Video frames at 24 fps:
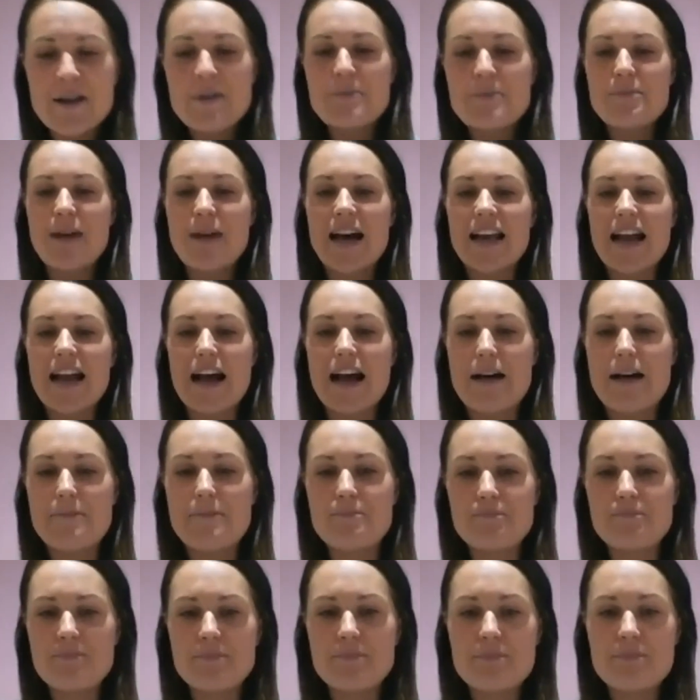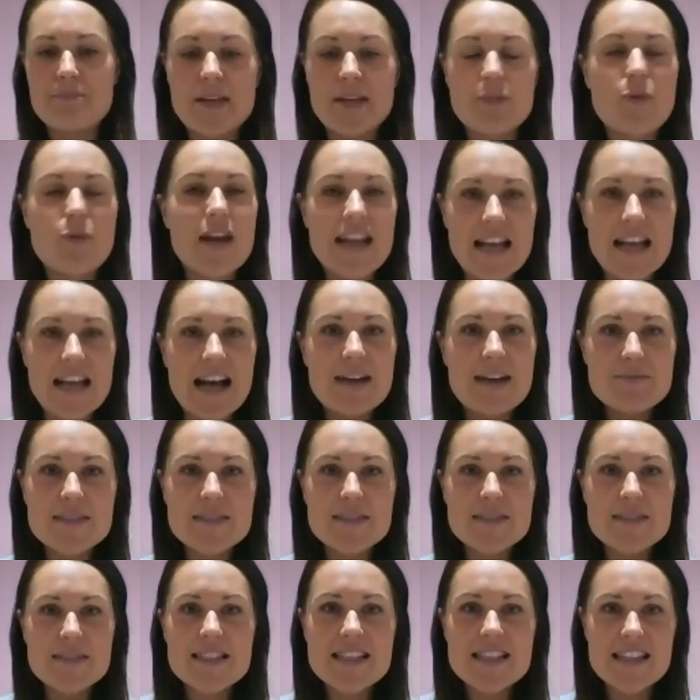but um but when it
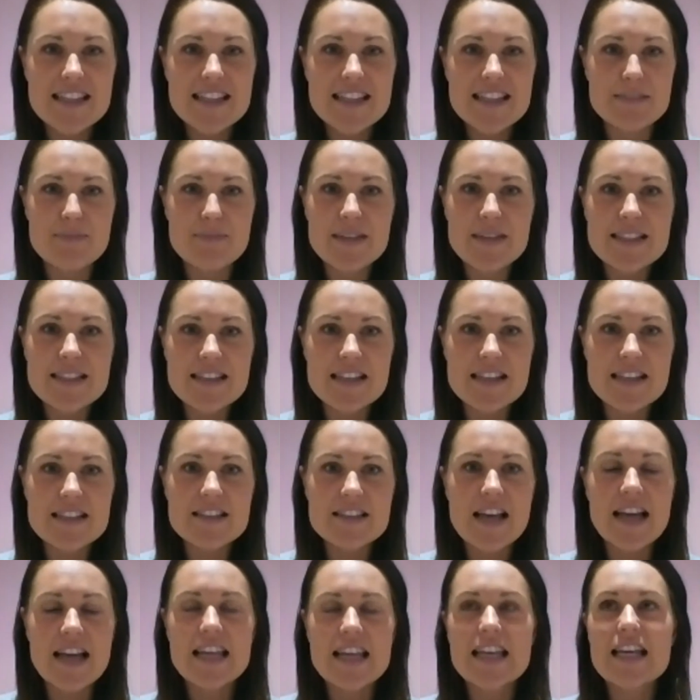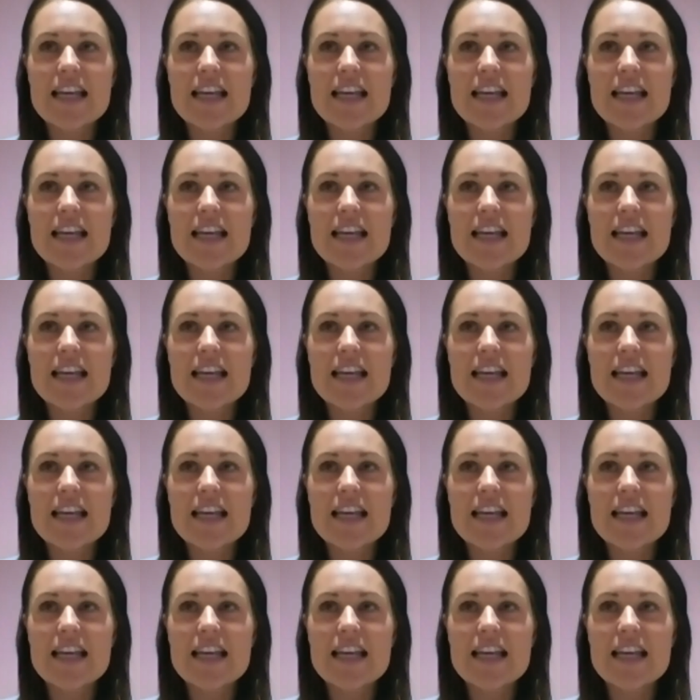comes to this business like